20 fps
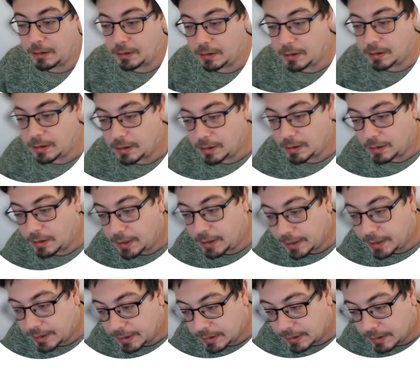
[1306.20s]

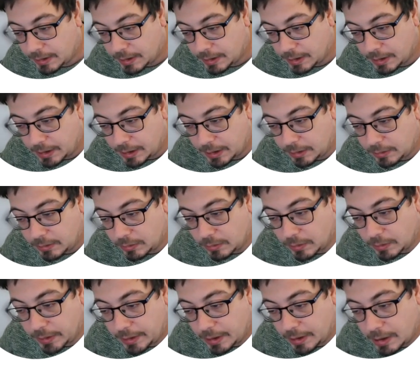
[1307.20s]
Let's try to do
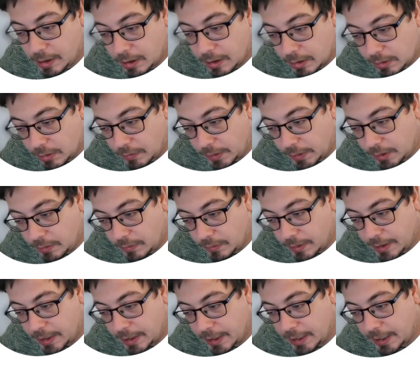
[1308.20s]
it. So we do
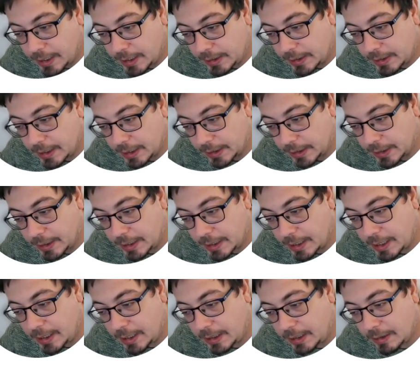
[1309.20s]
a dagger
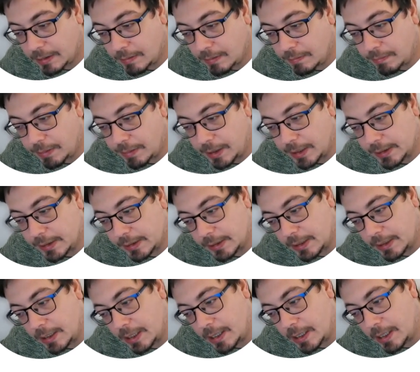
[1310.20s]
a plus
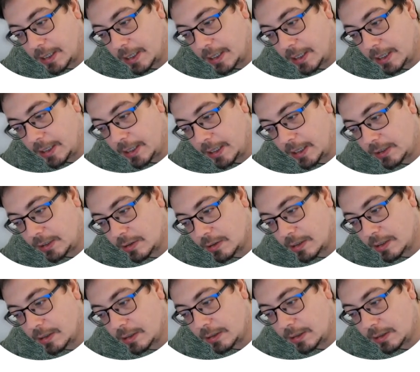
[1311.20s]
h.
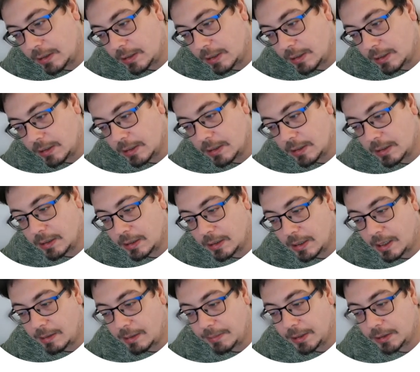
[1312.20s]
This is the
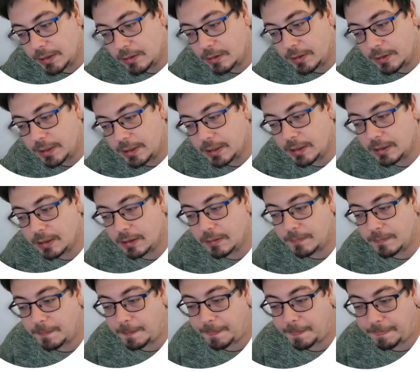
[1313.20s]
Hamiltonian
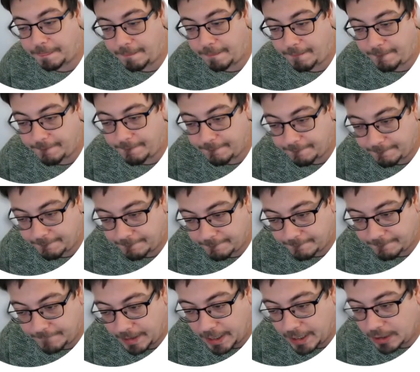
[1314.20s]

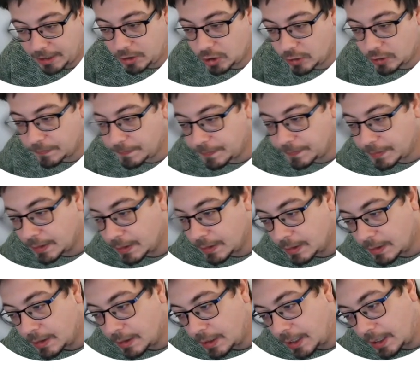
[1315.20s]
h,
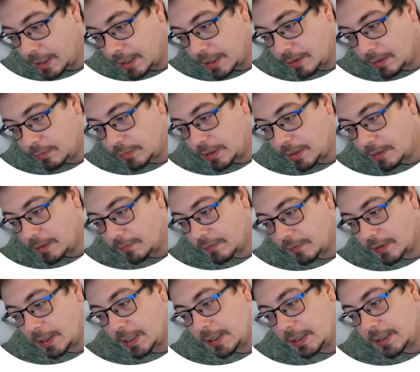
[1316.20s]
and then we have
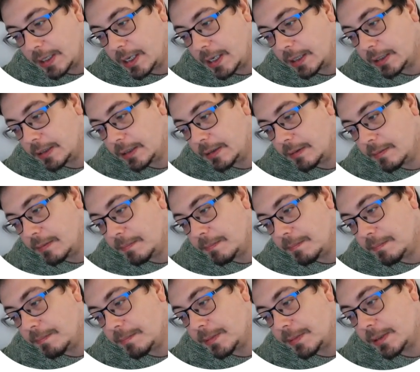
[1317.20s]
a dagger
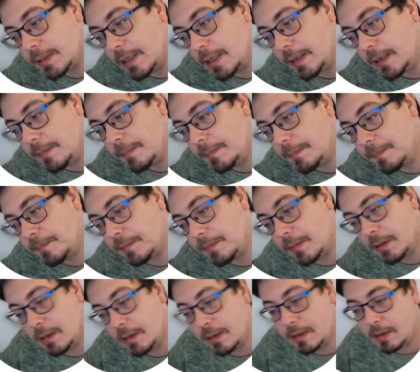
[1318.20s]
psi.
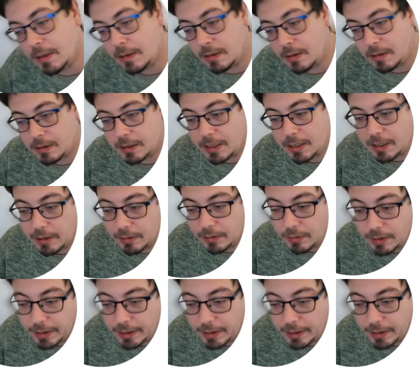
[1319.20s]
Now I go